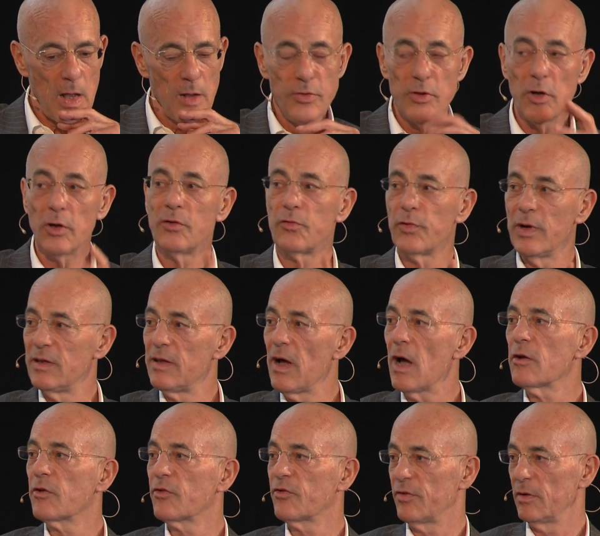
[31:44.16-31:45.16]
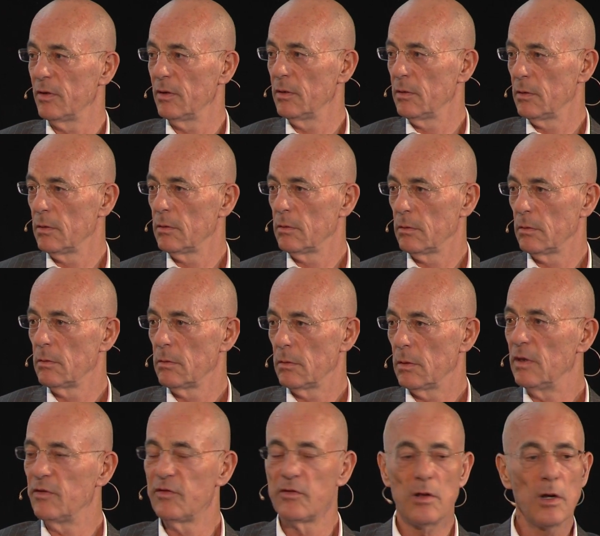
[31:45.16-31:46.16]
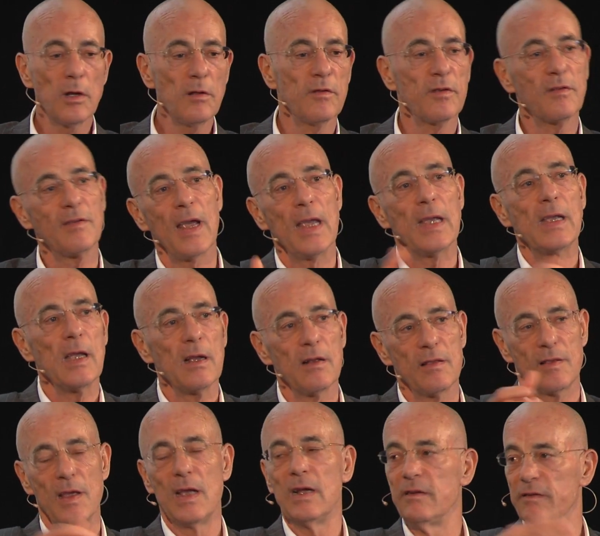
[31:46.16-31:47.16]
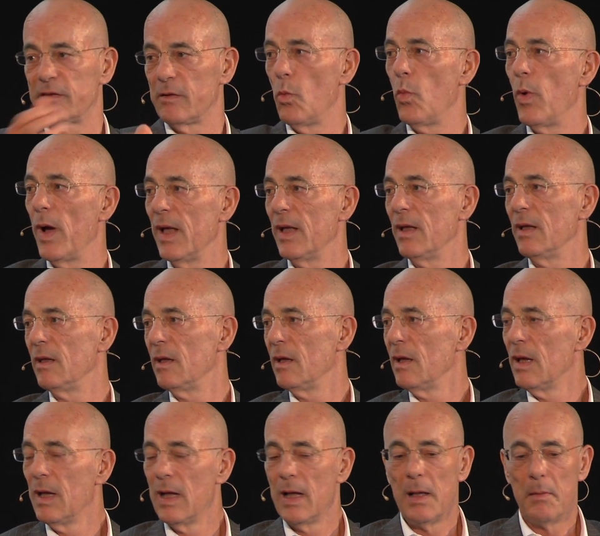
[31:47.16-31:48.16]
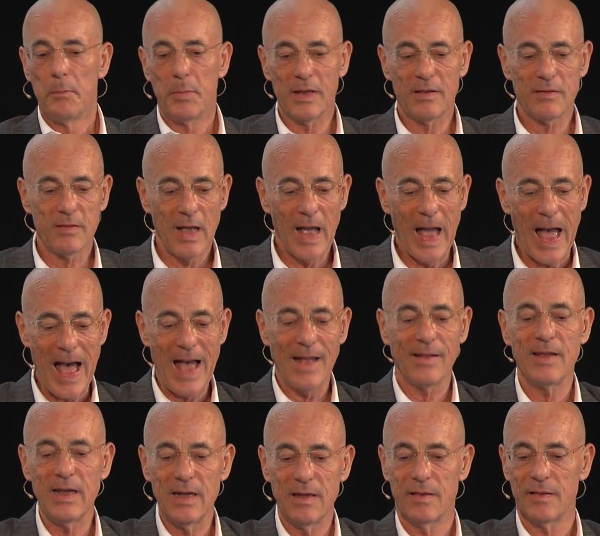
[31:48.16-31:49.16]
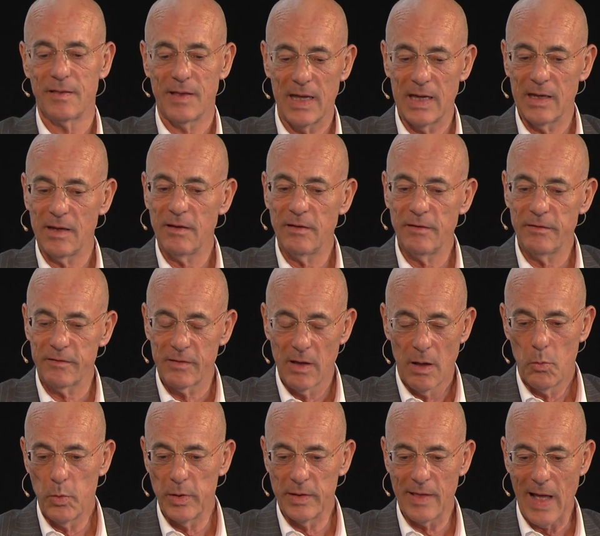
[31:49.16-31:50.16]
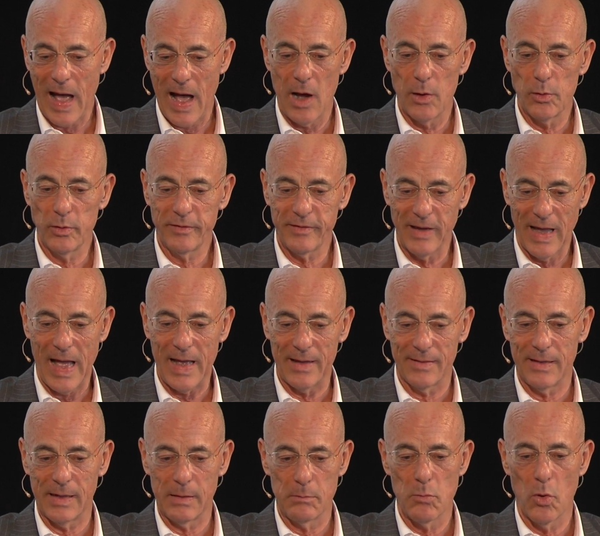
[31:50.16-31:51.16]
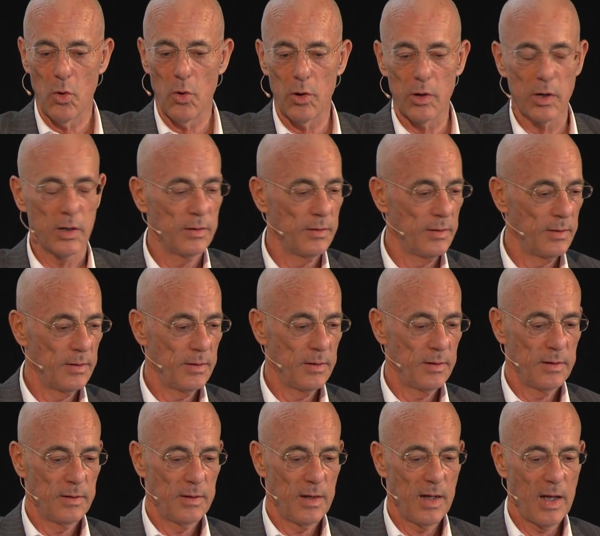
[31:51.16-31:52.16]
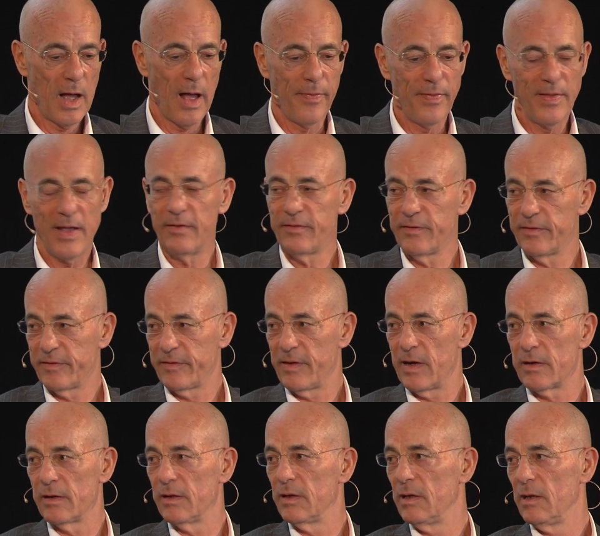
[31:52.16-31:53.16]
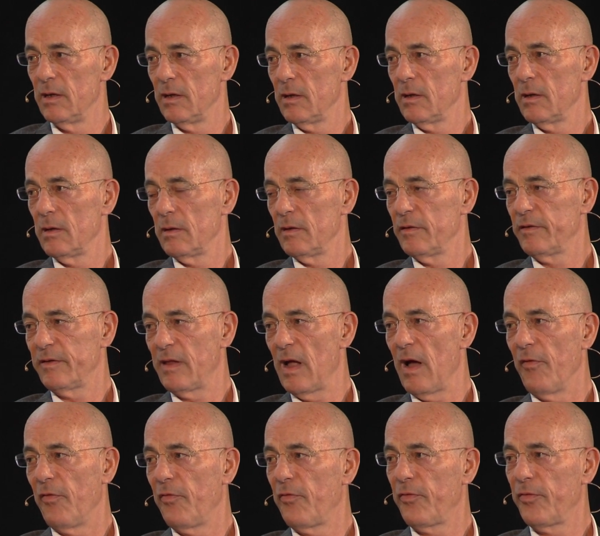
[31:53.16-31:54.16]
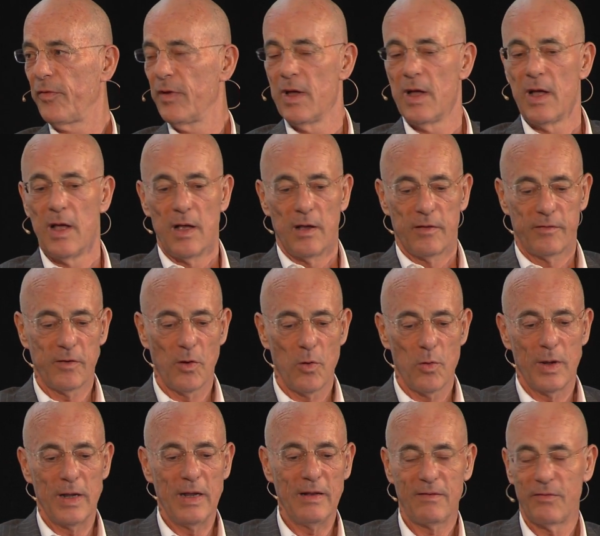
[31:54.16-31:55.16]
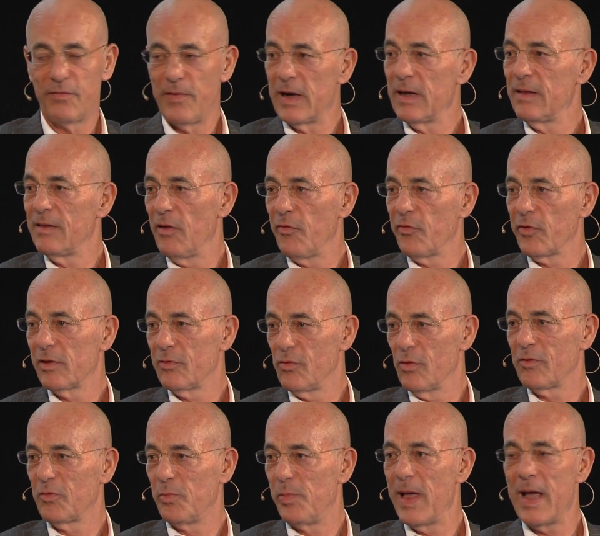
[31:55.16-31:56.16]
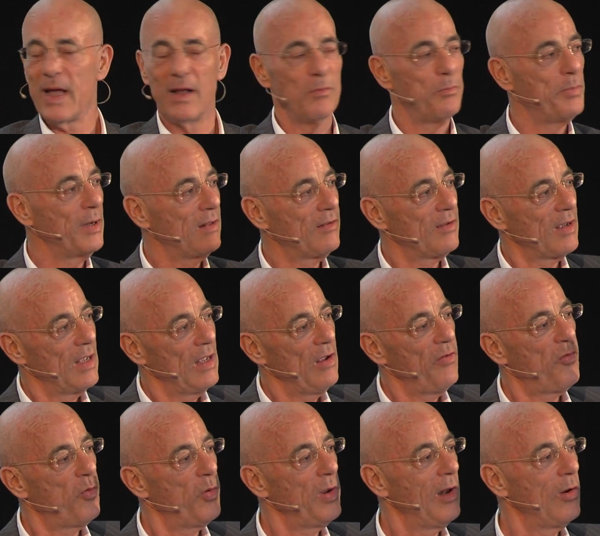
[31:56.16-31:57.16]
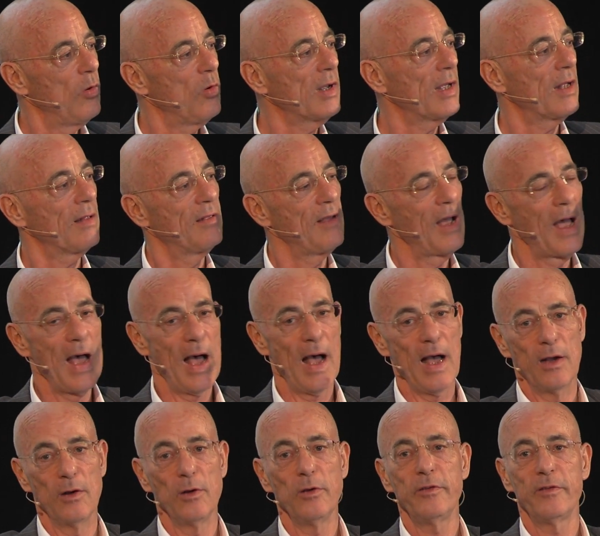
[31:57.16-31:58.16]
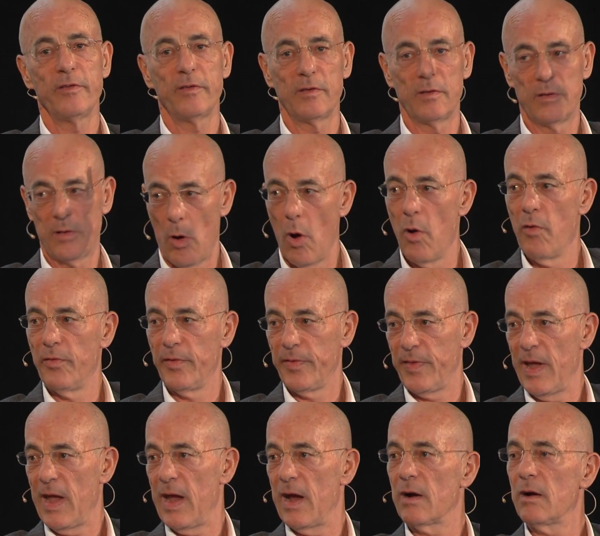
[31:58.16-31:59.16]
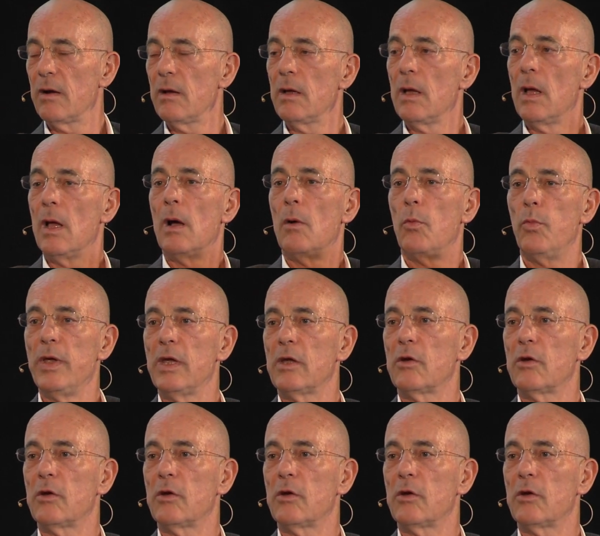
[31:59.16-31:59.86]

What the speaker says: not reduction, is not taking things away, but adding things without adding more unnecessary stuff. So it's very difficult to explain, but if we look at the house over there, we